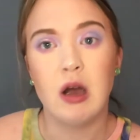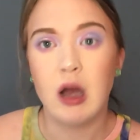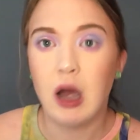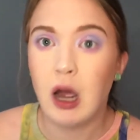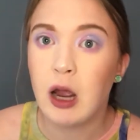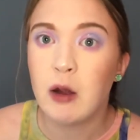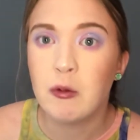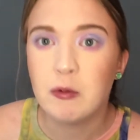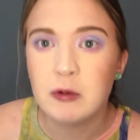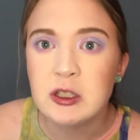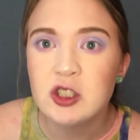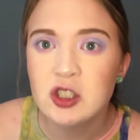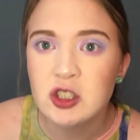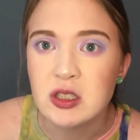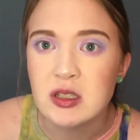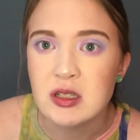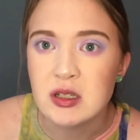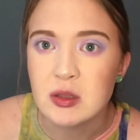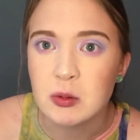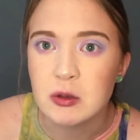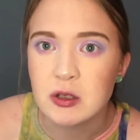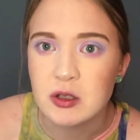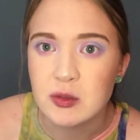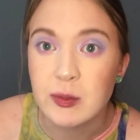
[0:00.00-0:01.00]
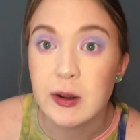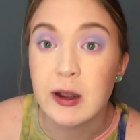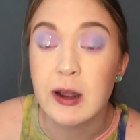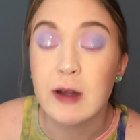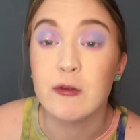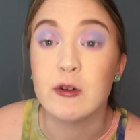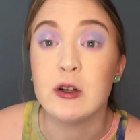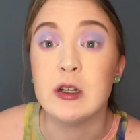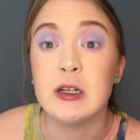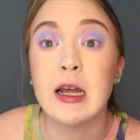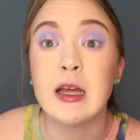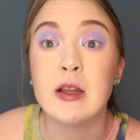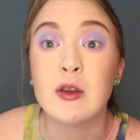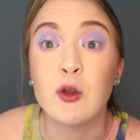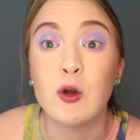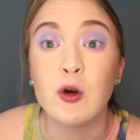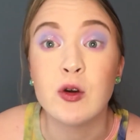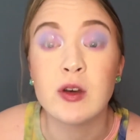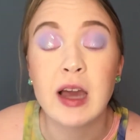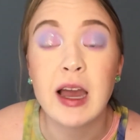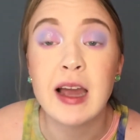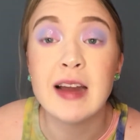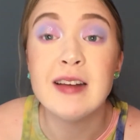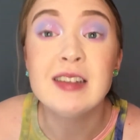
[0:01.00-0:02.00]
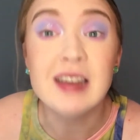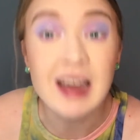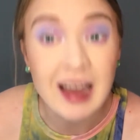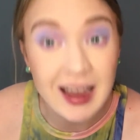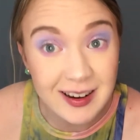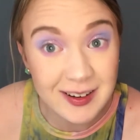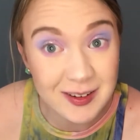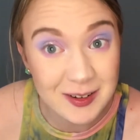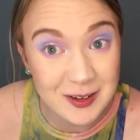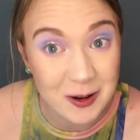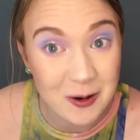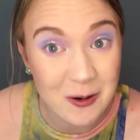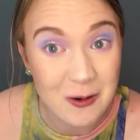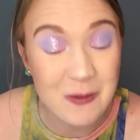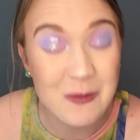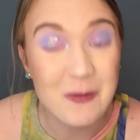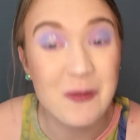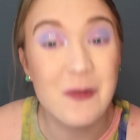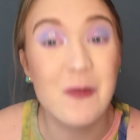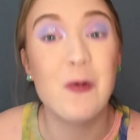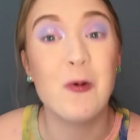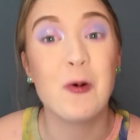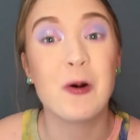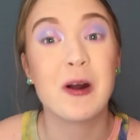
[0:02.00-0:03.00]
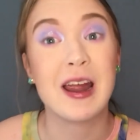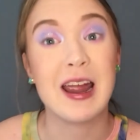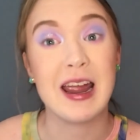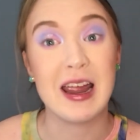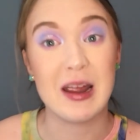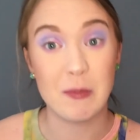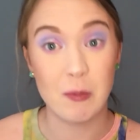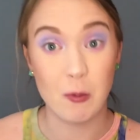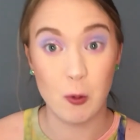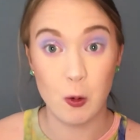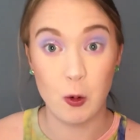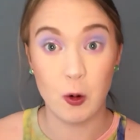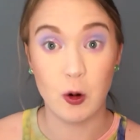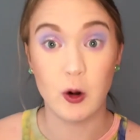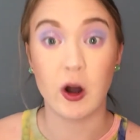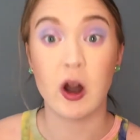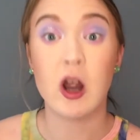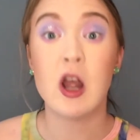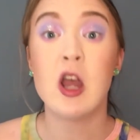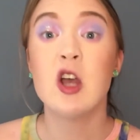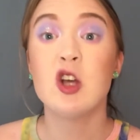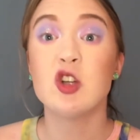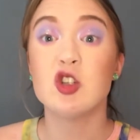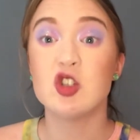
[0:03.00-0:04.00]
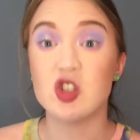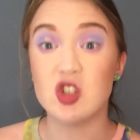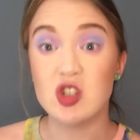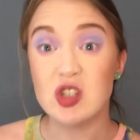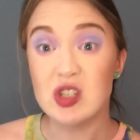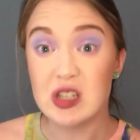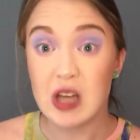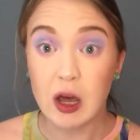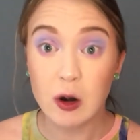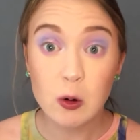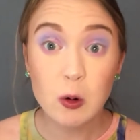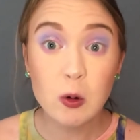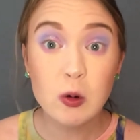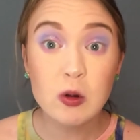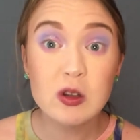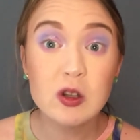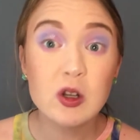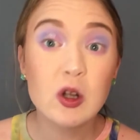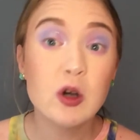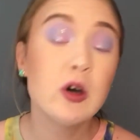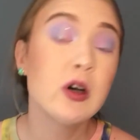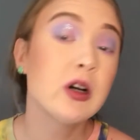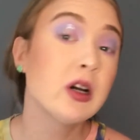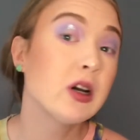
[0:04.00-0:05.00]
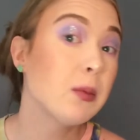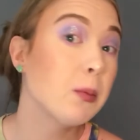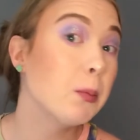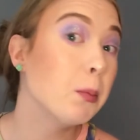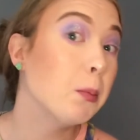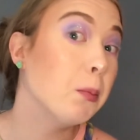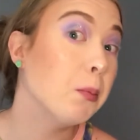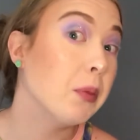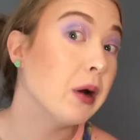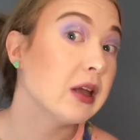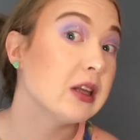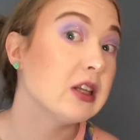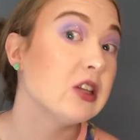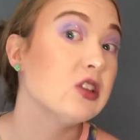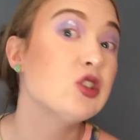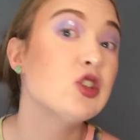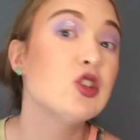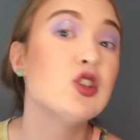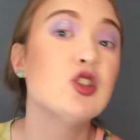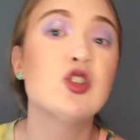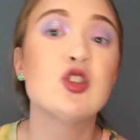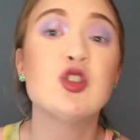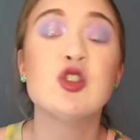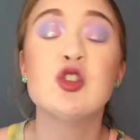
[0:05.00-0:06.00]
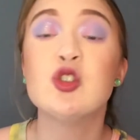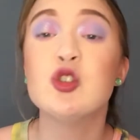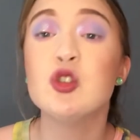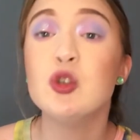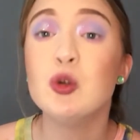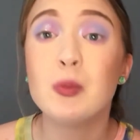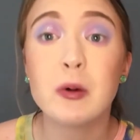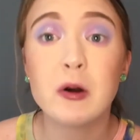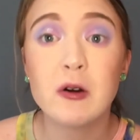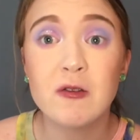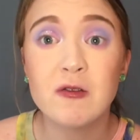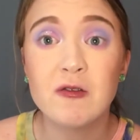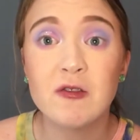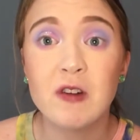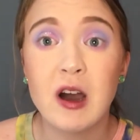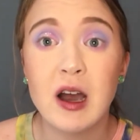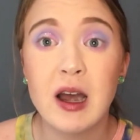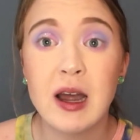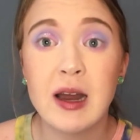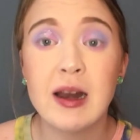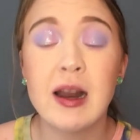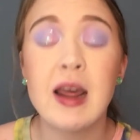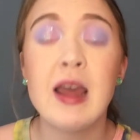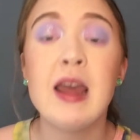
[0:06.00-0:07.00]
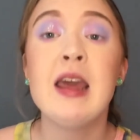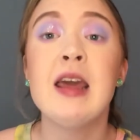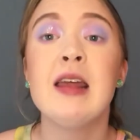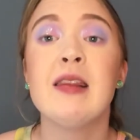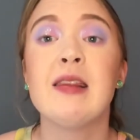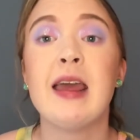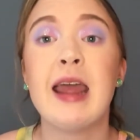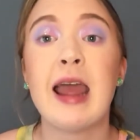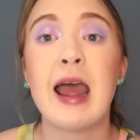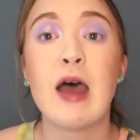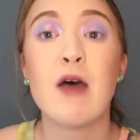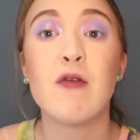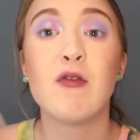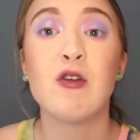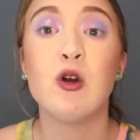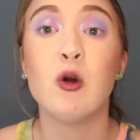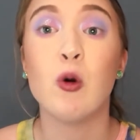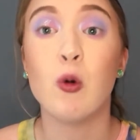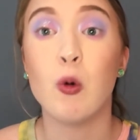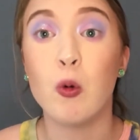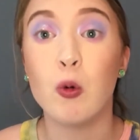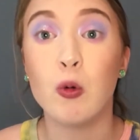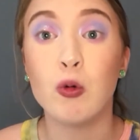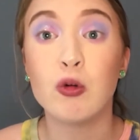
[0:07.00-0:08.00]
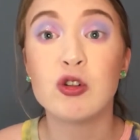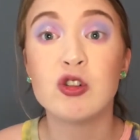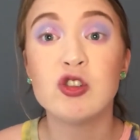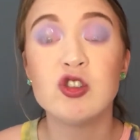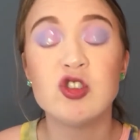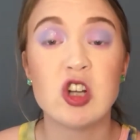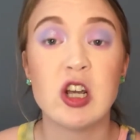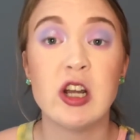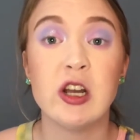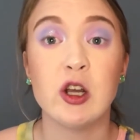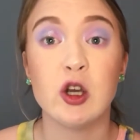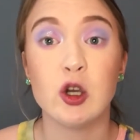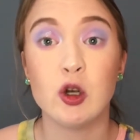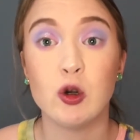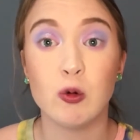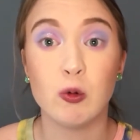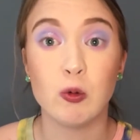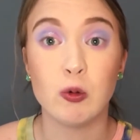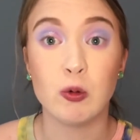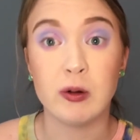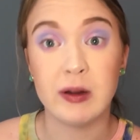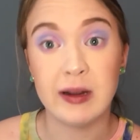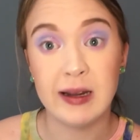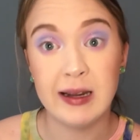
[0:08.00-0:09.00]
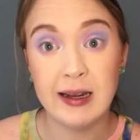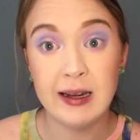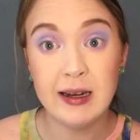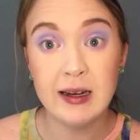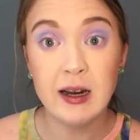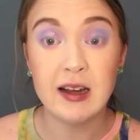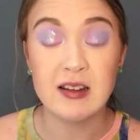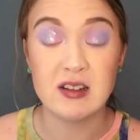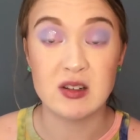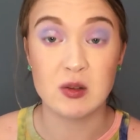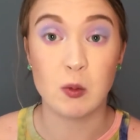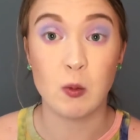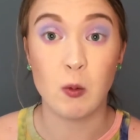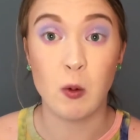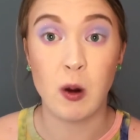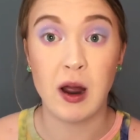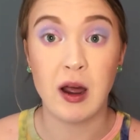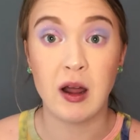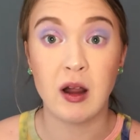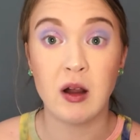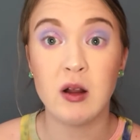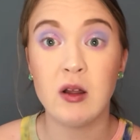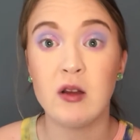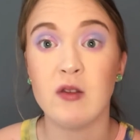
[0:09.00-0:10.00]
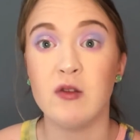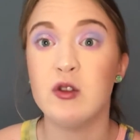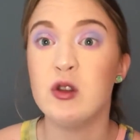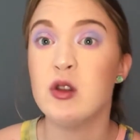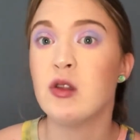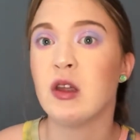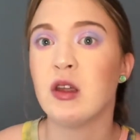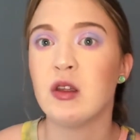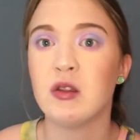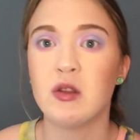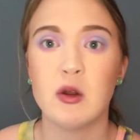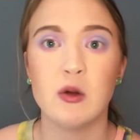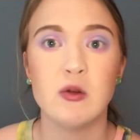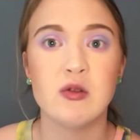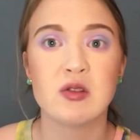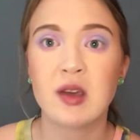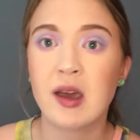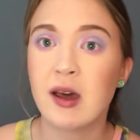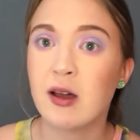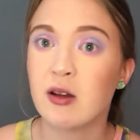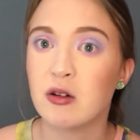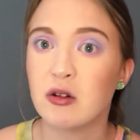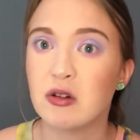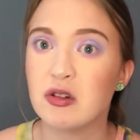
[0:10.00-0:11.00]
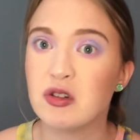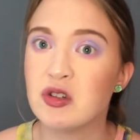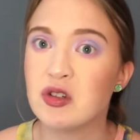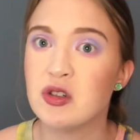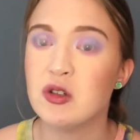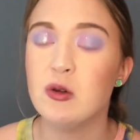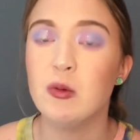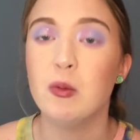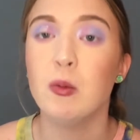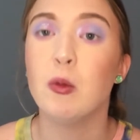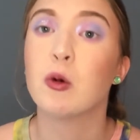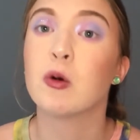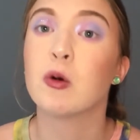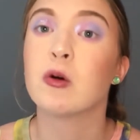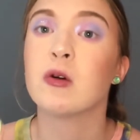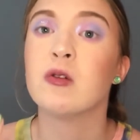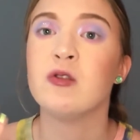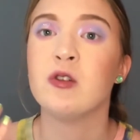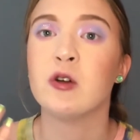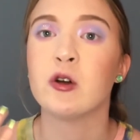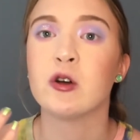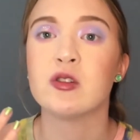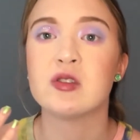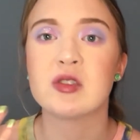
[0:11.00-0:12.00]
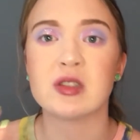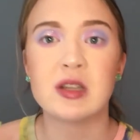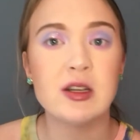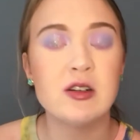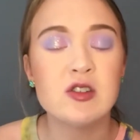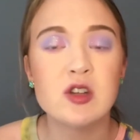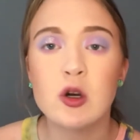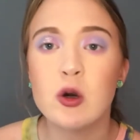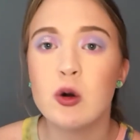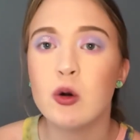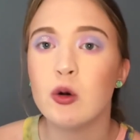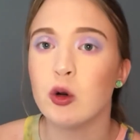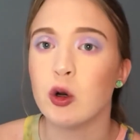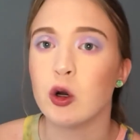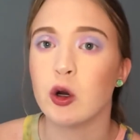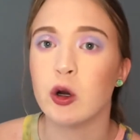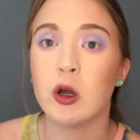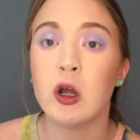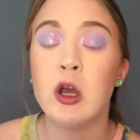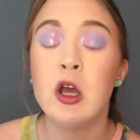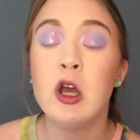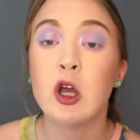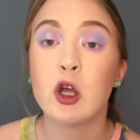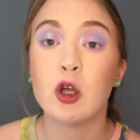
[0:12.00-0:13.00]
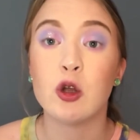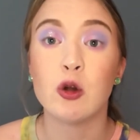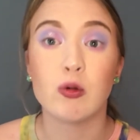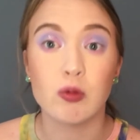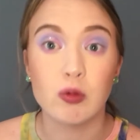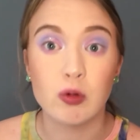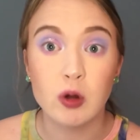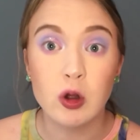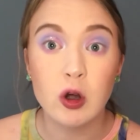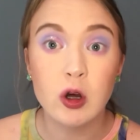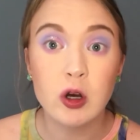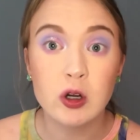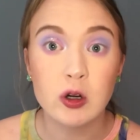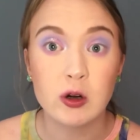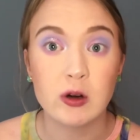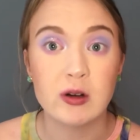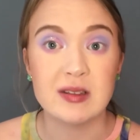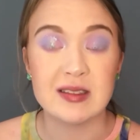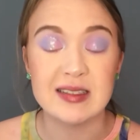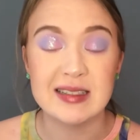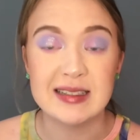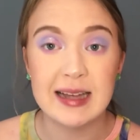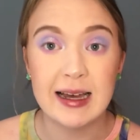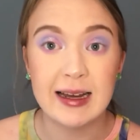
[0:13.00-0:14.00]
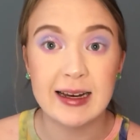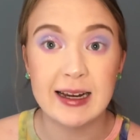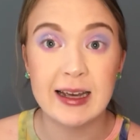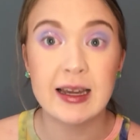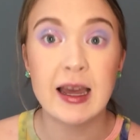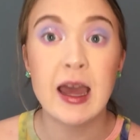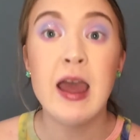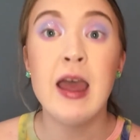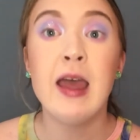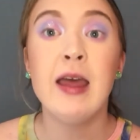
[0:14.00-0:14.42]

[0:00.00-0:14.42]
I wish this was my everyday look. I tend to go for a more subtle look, but this is super fun. They have an orange and a green as well if you think those colors suit more of your skin tone or your look or aesthetic.